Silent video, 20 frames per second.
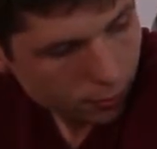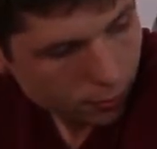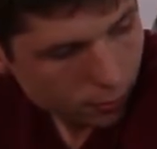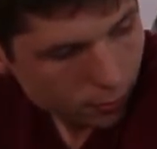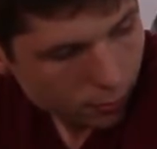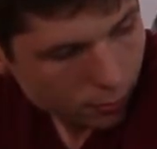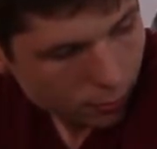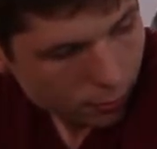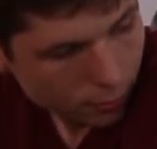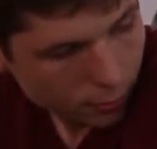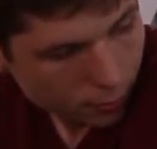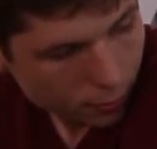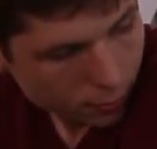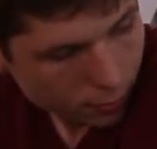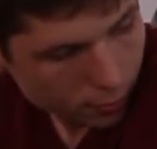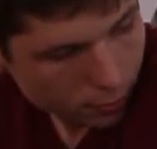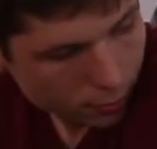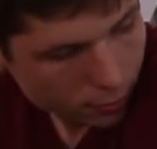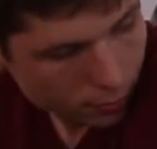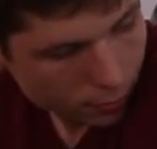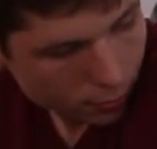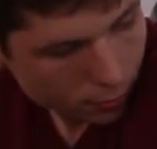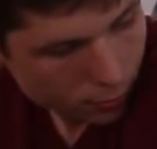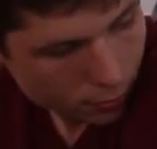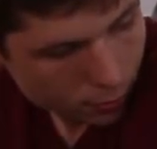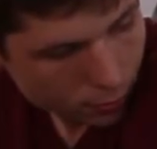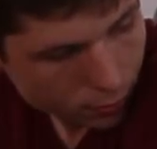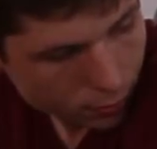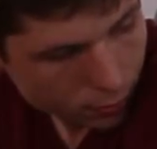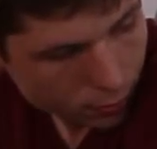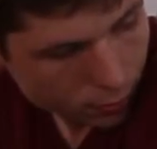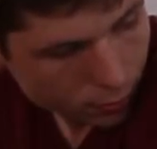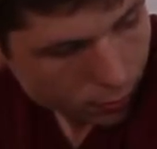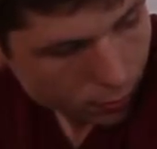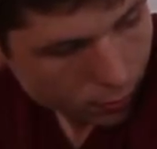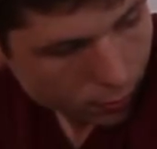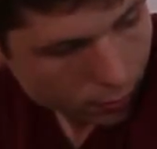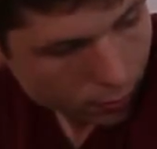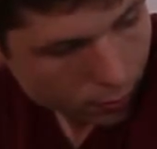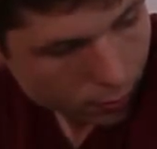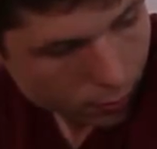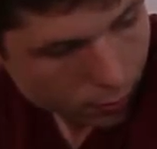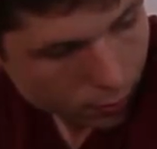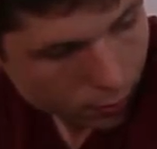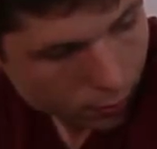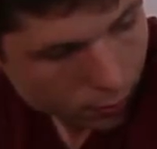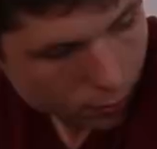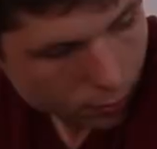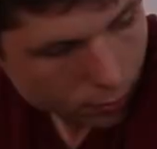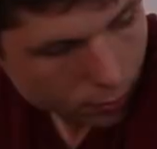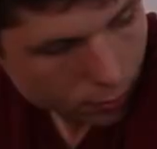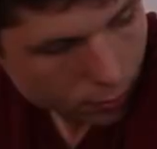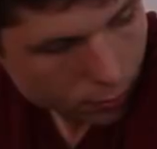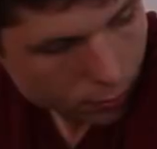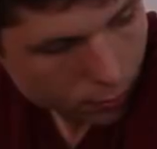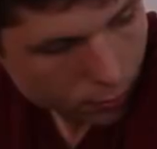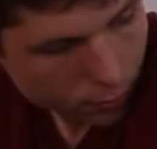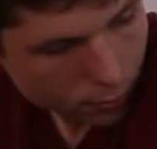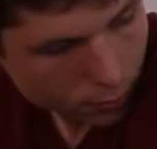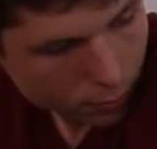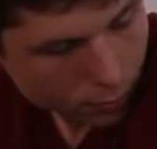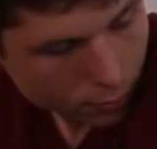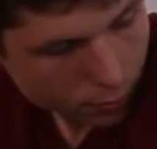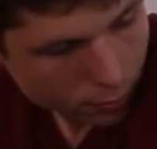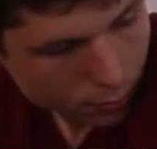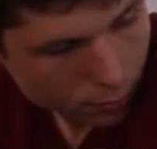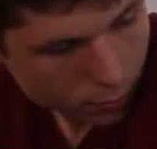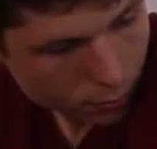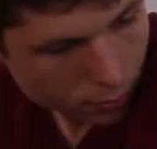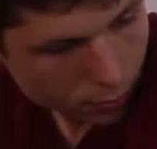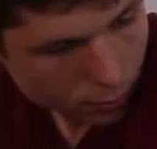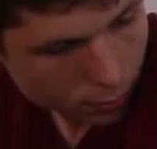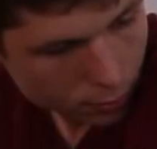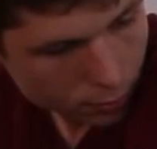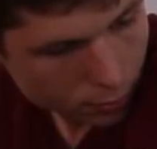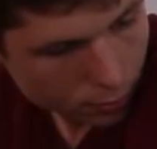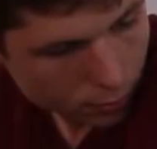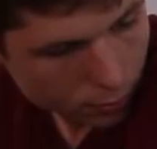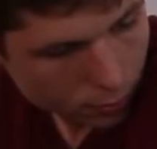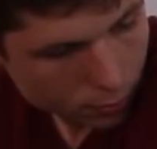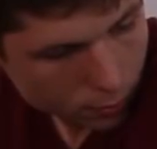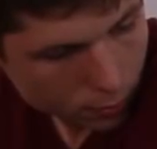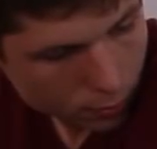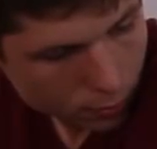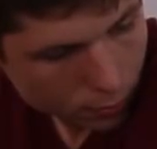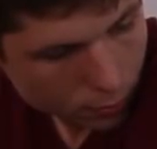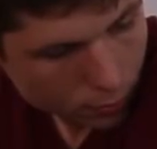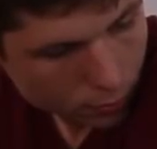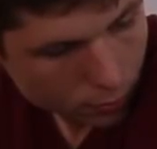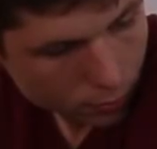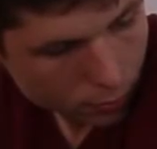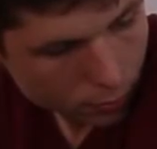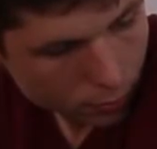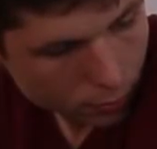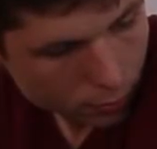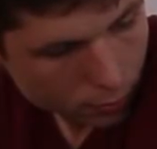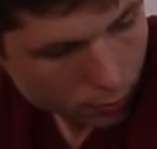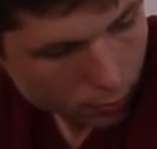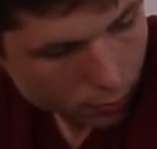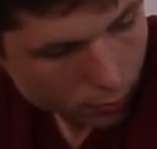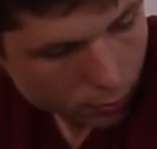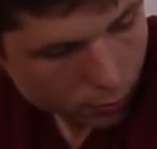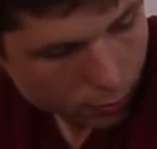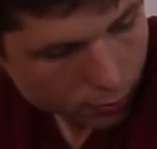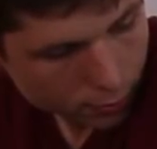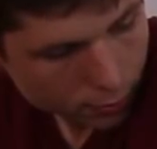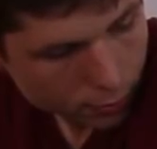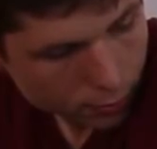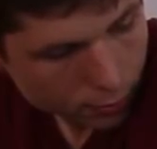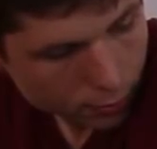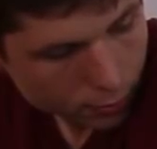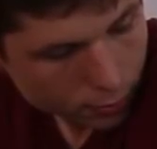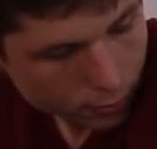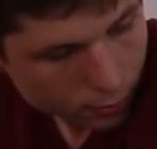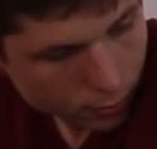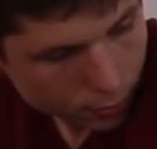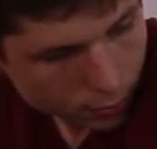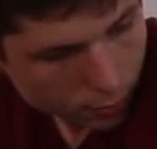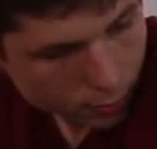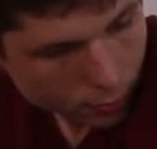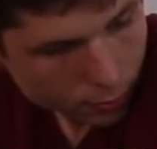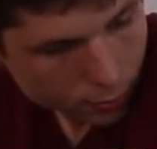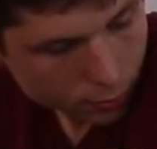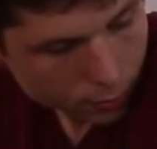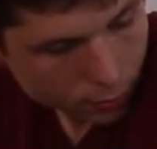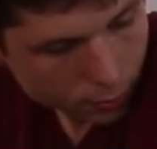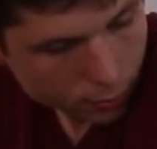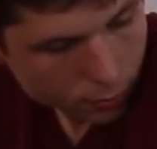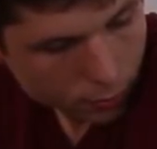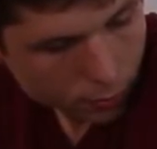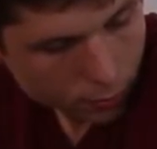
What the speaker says: [no speech]